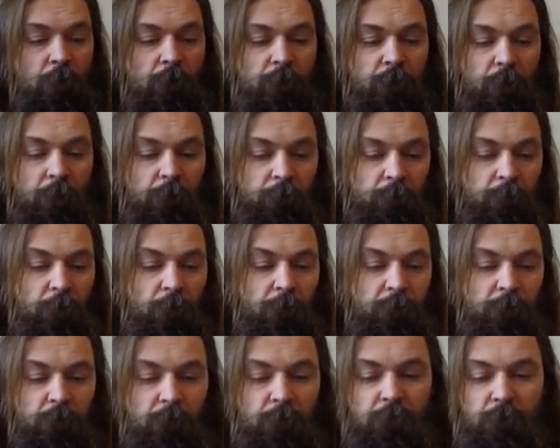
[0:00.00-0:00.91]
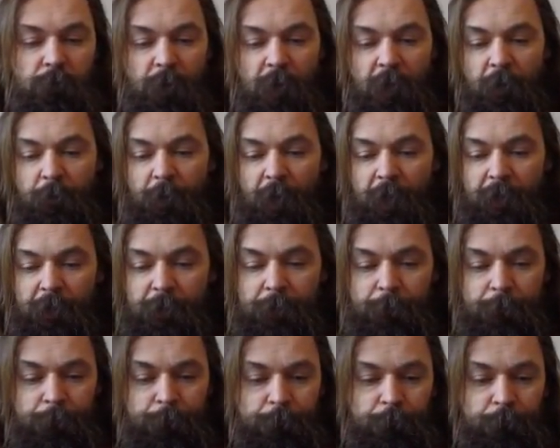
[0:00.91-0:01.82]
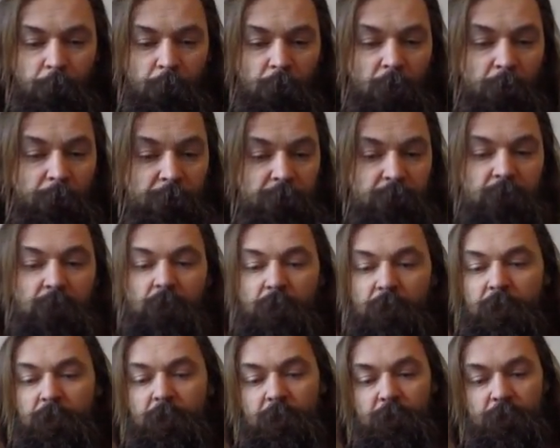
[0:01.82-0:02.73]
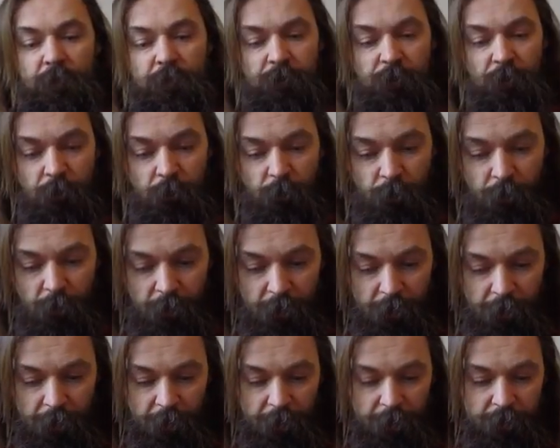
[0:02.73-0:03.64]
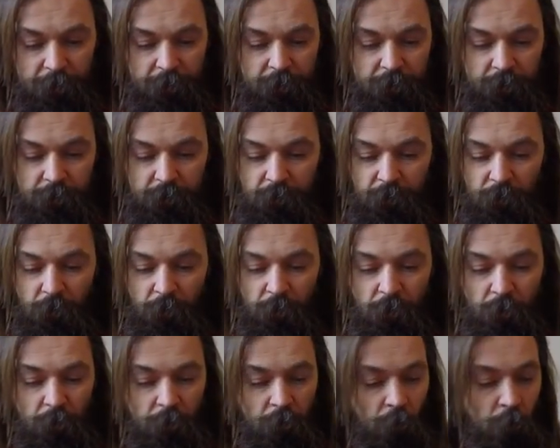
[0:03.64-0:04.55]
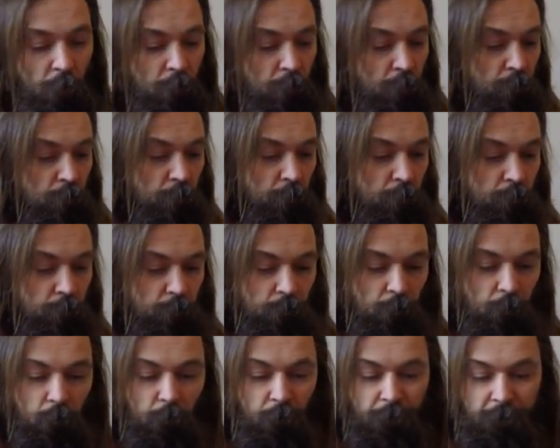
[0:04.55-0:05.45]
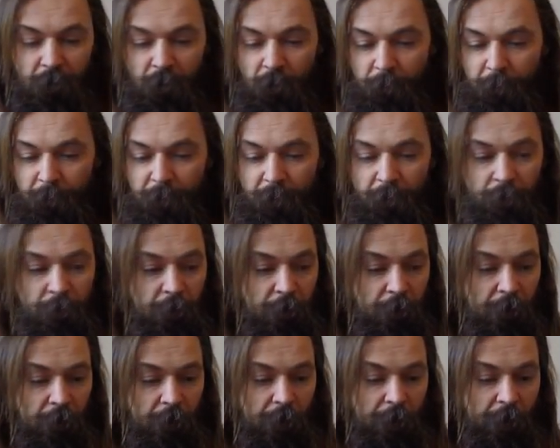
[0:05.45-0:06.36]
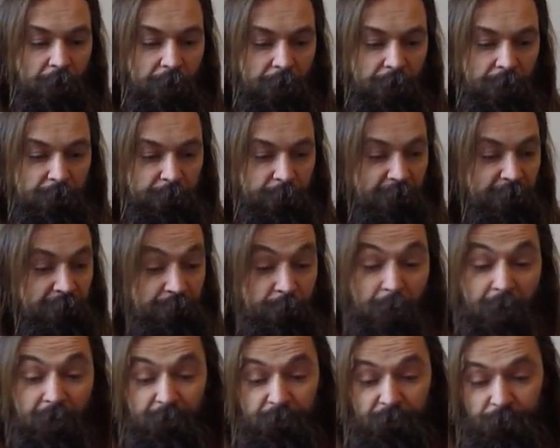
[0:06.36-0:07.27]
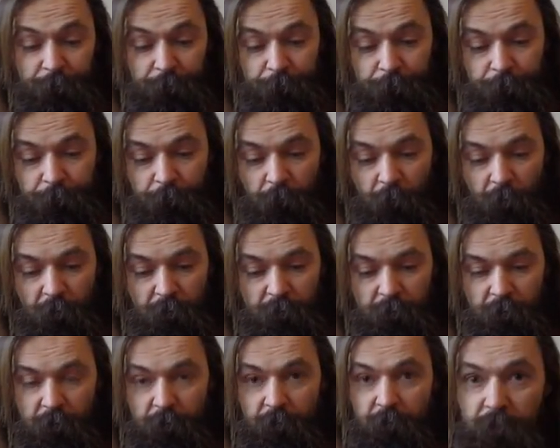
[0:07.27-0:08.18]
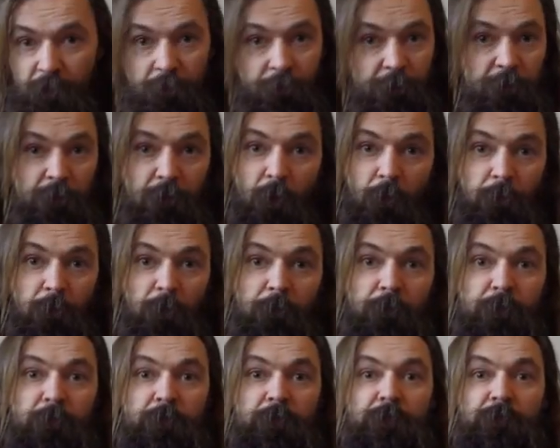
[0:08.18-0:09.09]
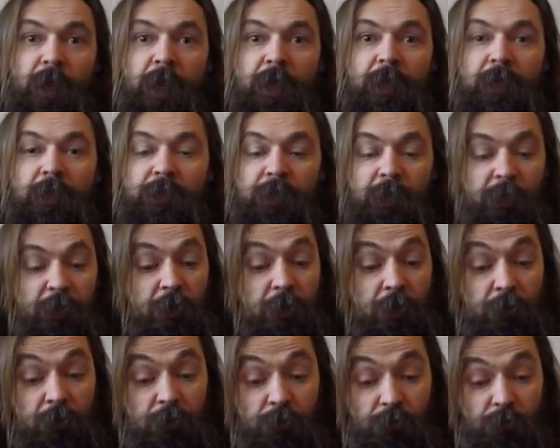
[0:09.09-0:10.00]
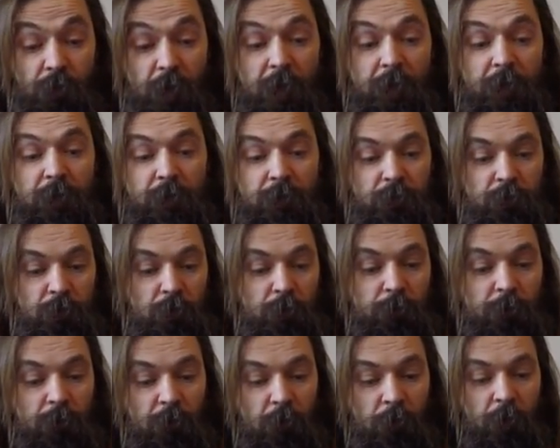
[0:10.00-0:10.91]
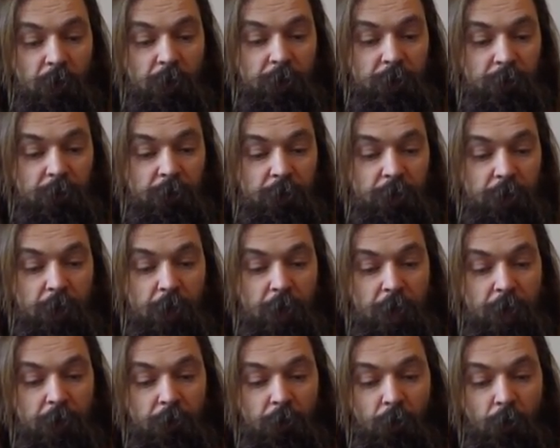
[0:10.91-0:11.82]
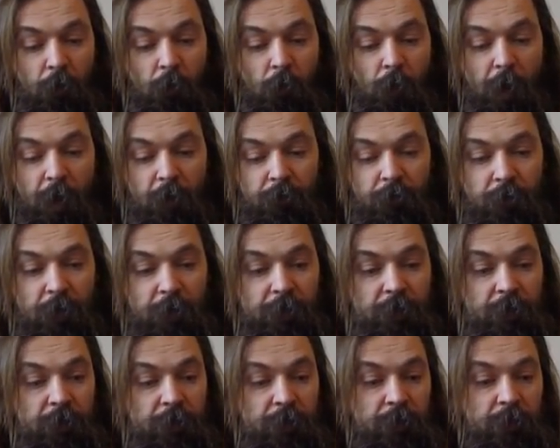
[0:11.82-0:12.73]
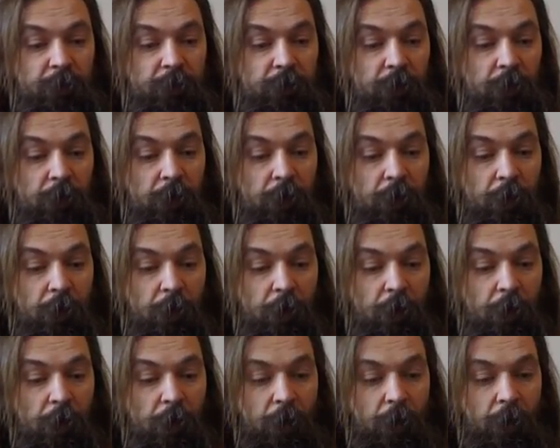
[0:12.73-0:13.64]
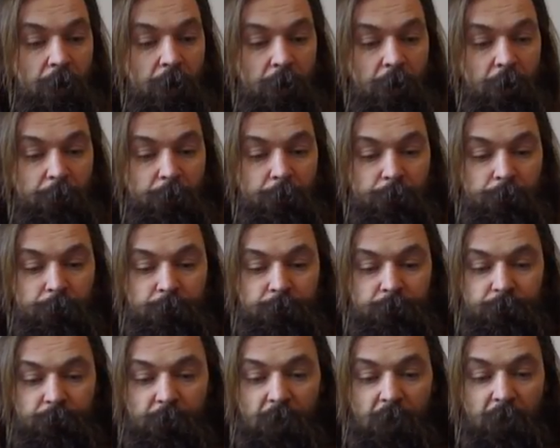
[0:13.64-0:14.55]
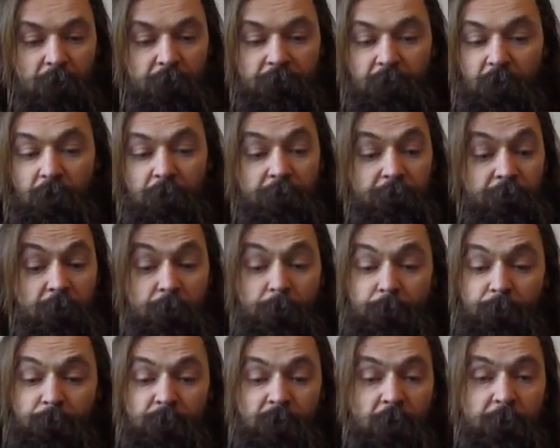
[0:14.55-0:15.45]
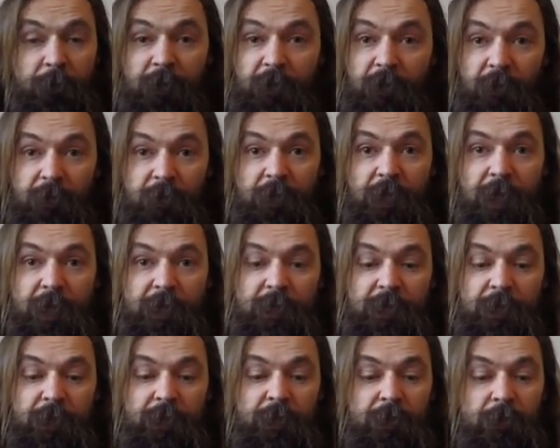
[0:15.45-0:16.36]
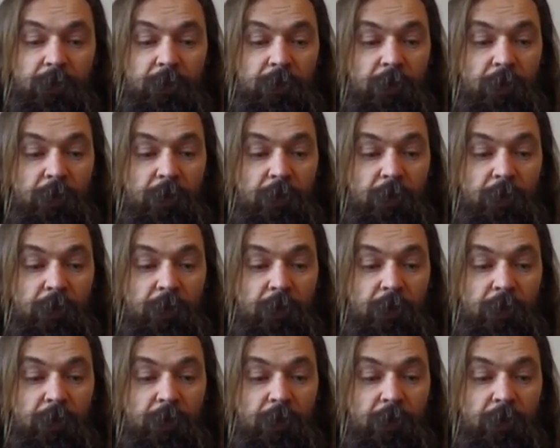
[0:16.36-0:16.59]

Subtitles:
you know, not a huge amount of padding. But just looking at the shoe, it's all the upper is made of mesh. So going to be no problems with drainage. They're going to drain super quick in wet races. I love the look of them. I mean, they've got the classic